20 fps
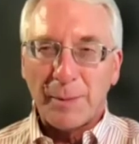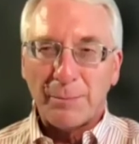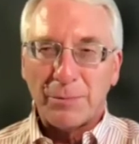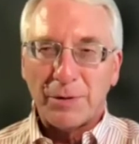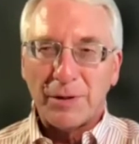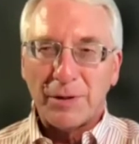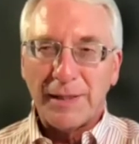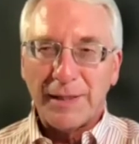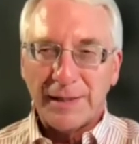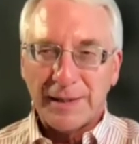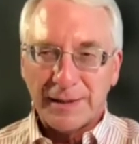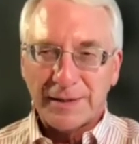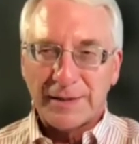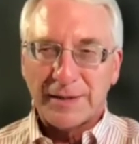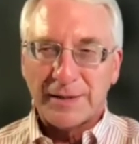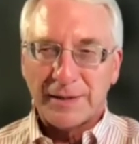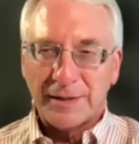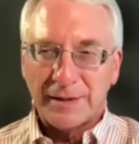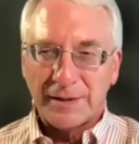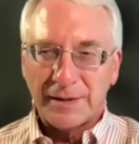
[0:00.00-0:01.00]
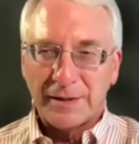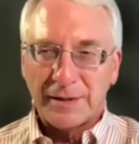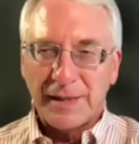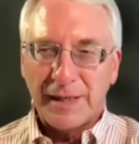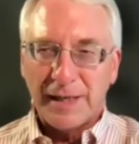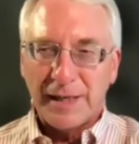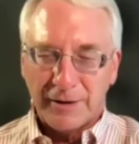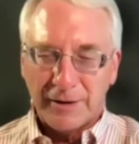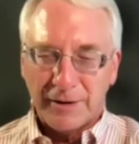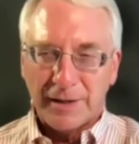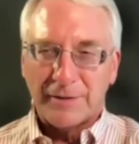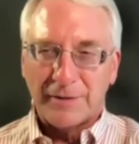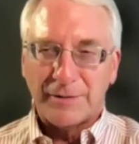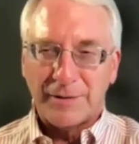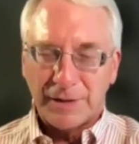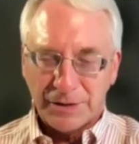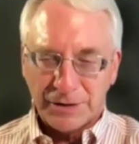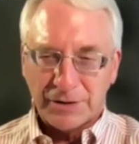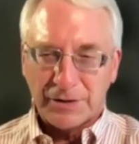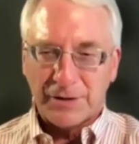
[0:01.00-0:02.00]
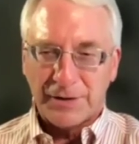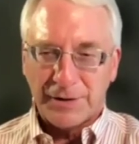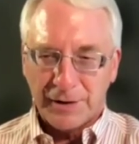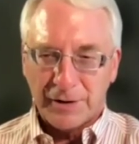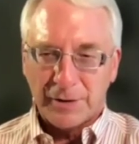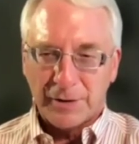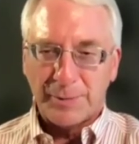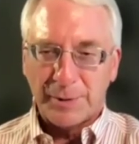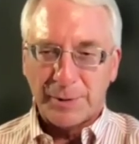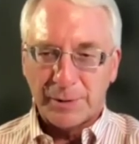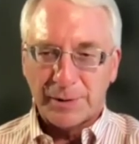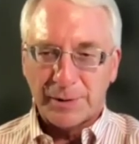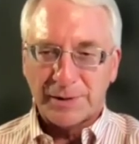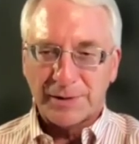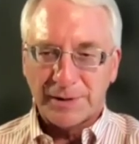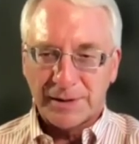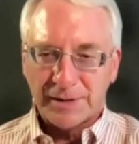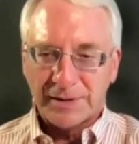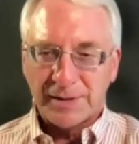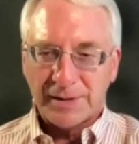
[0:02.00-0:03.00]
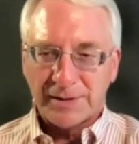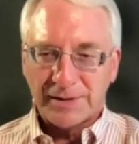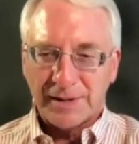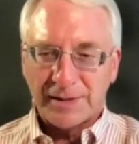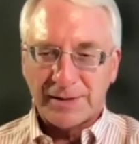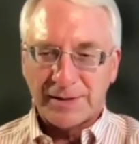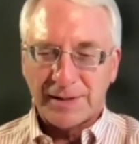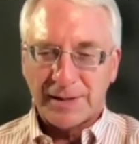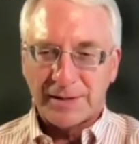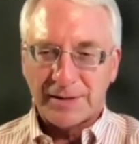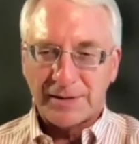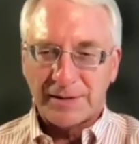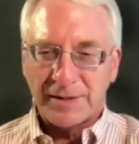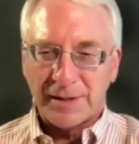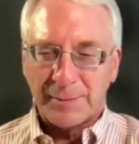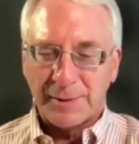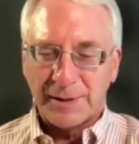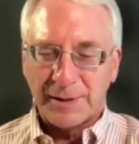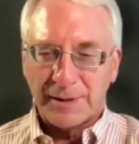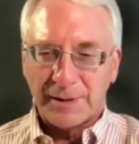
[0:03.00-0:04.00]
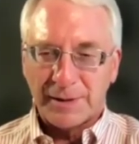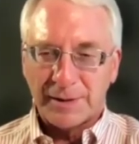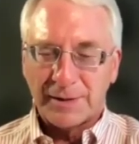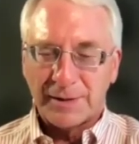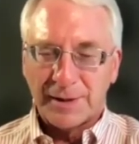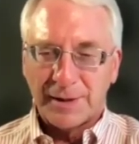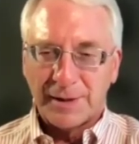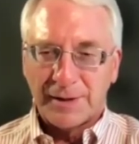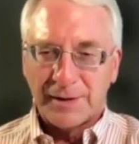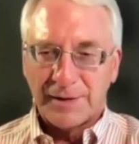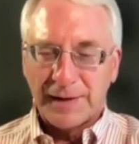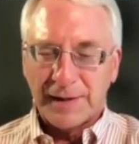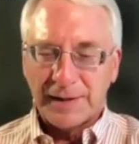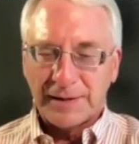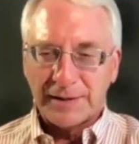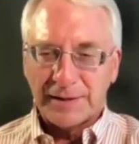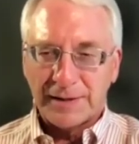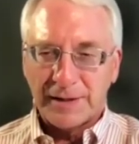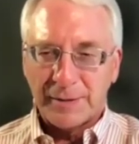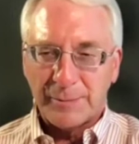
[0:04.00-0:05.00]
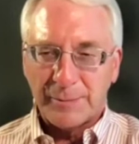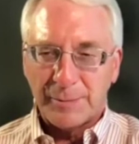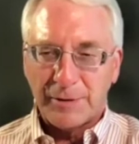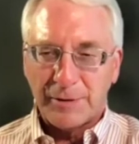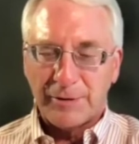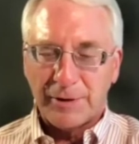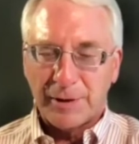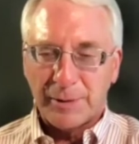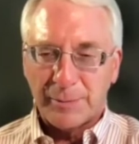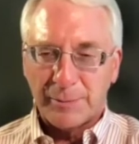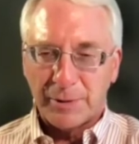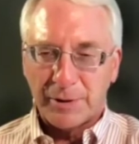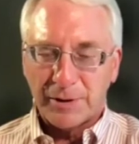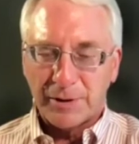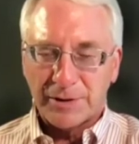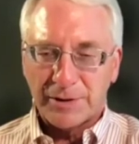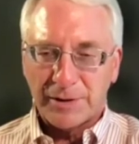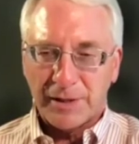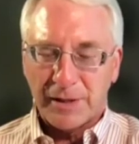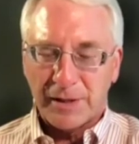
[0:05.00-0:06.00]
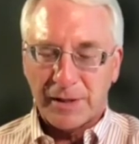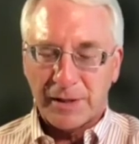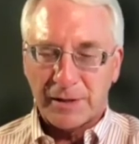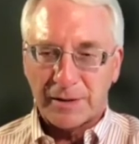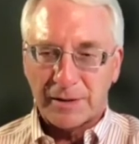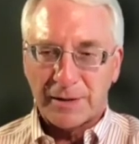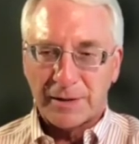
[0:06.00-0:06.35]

bleed into the area of digital therapeutics, because as I said, some of the things that can be reimbursed are